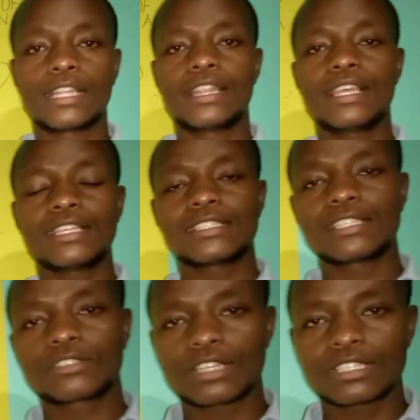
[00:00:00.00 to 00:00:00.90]

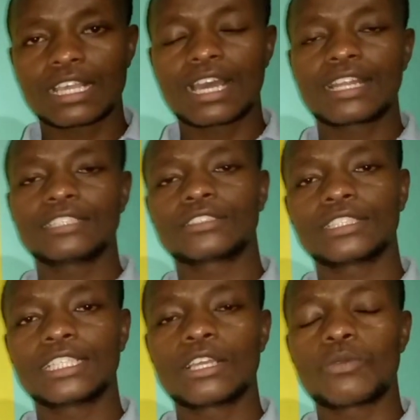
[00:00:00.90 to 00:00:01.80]
This trans-Saharan
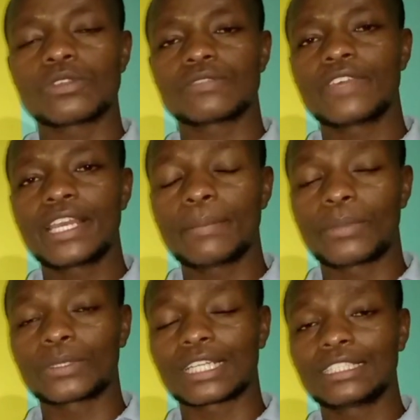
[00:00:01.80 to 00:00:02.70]
trade was very
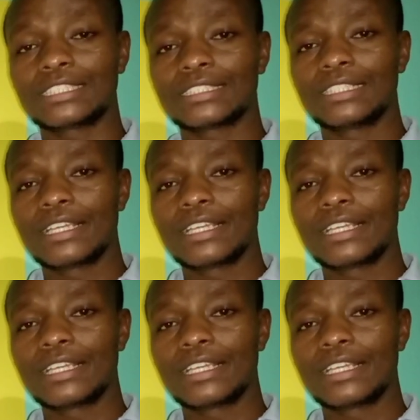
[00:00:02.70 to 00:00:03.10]
important.